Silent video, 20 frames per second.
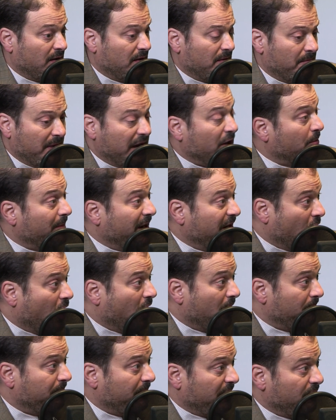may or may
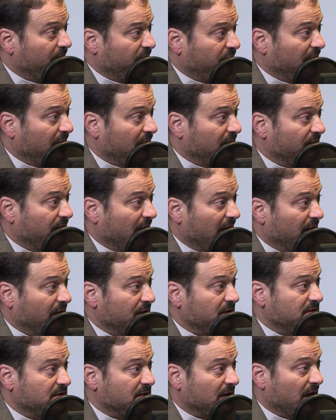not be fleeing
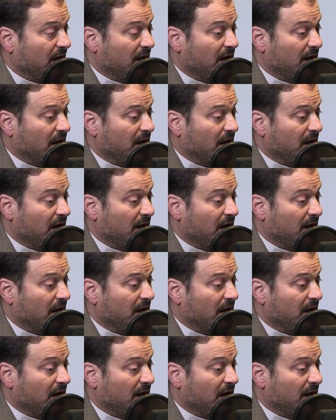violence.